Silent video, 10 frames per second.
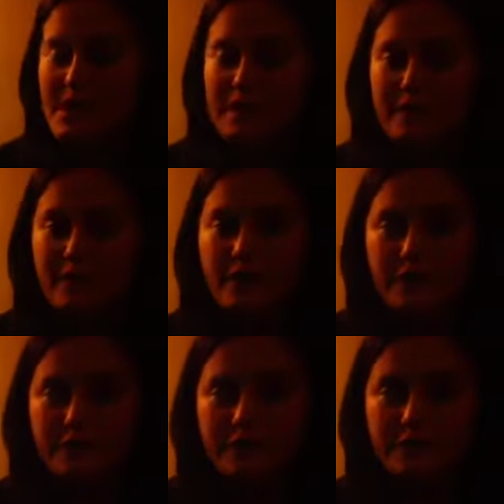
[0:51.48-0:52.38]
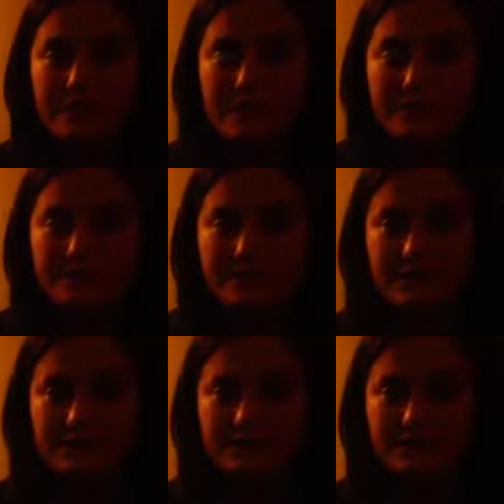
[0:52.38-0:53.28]
There are a few methods that are
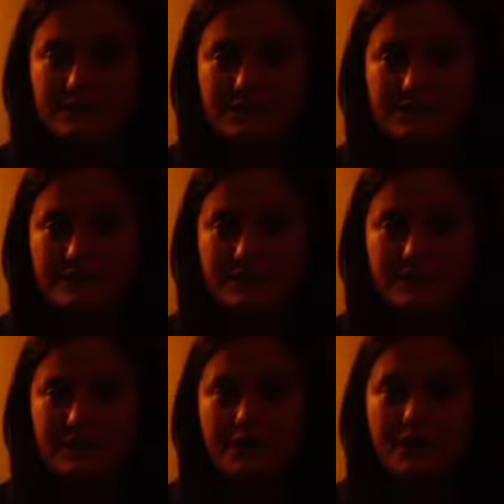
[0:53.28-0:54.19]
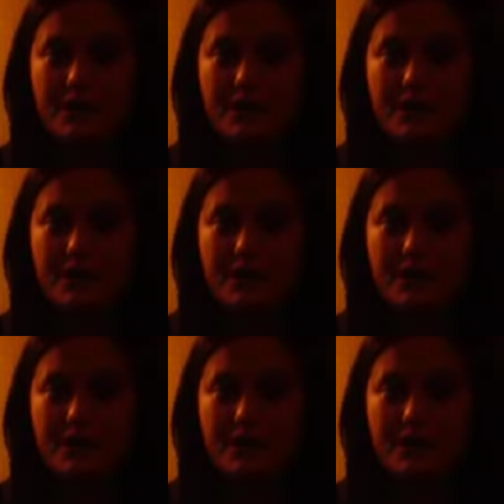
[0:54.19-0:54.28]
discussed in the book